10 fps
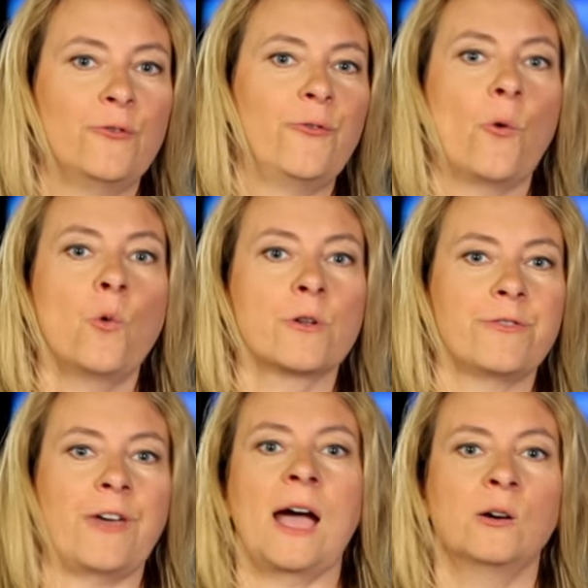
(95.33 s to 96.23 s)
four
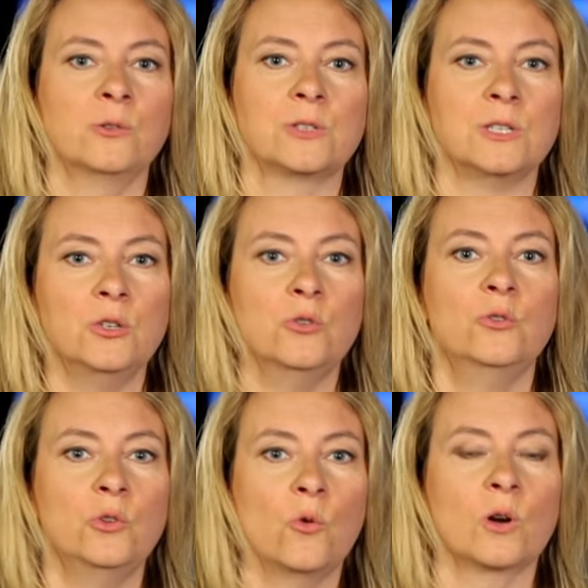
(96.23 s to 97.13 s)
thousand
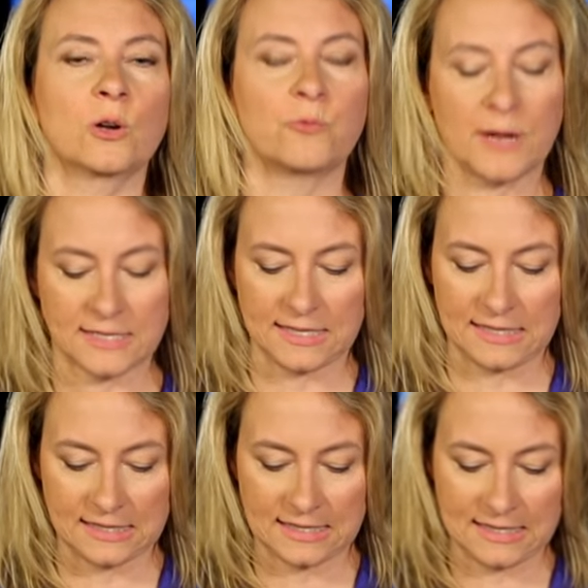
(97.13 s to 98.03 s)
New York
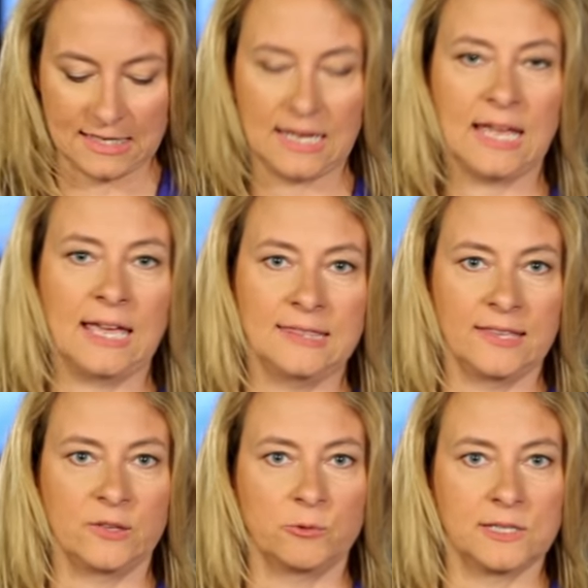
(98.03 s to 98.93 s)
residents, and
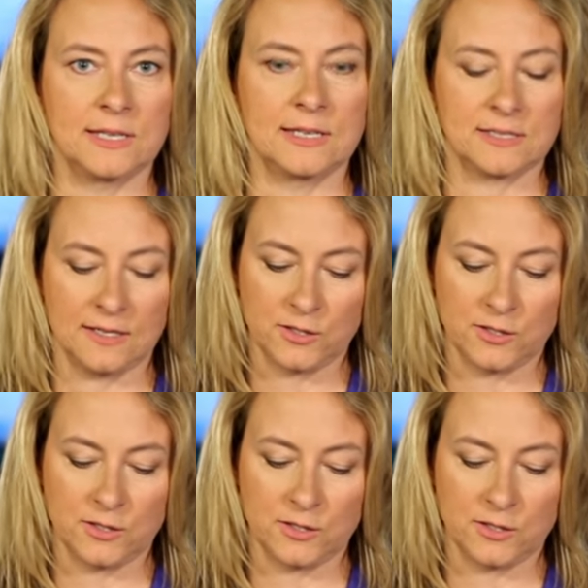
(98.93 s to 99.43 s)
then there was this.